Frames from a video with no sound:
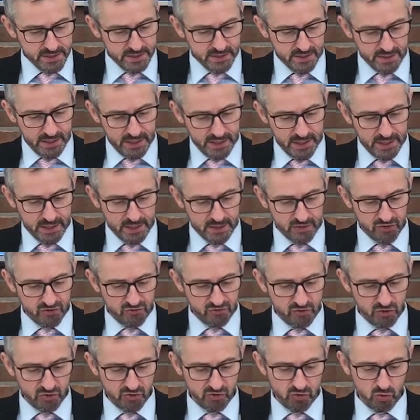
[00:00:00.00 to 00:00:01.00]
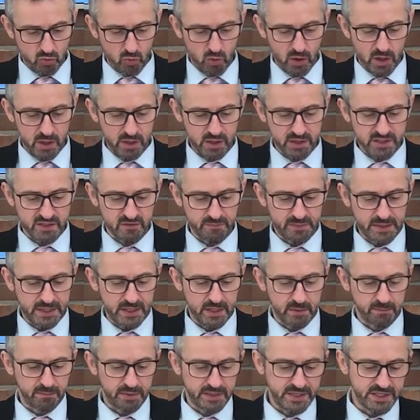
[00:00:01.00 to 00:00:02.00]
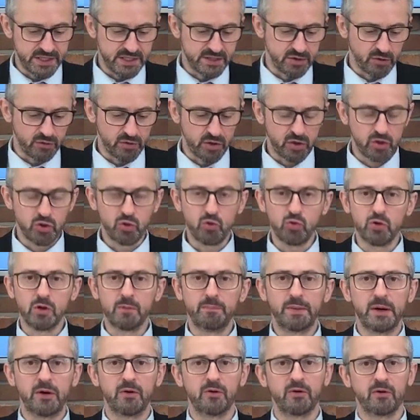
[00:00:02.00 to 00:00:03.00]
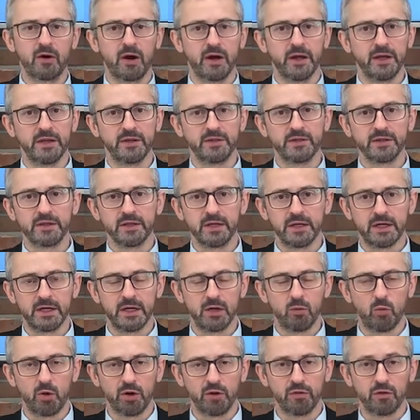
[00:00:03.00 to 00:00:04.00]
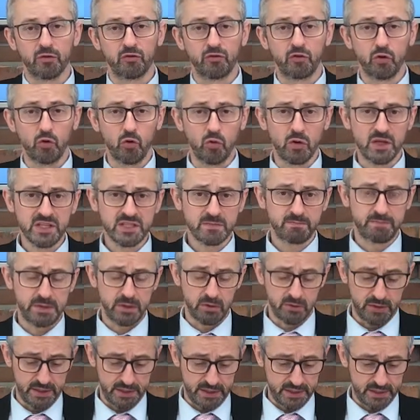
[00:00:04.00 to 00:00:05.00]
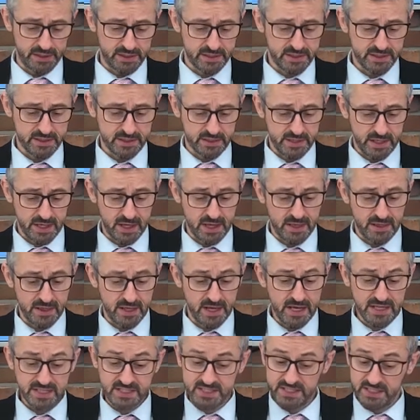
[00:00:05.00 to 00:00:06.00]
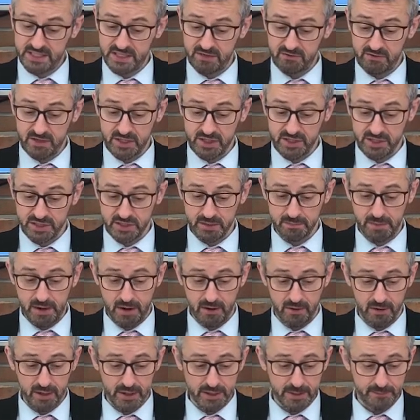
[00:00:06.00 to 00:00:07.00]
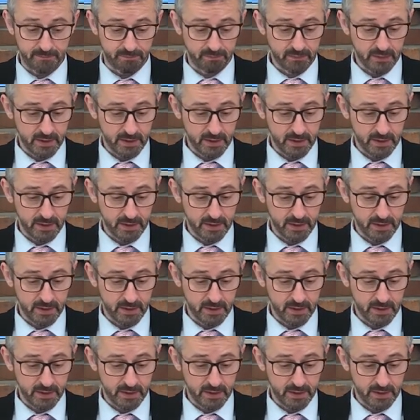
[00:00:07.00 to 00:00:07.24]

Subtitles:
and structural works have been completed on the Kula Belgrade, one of the tallest buildings in the SCE region apparently.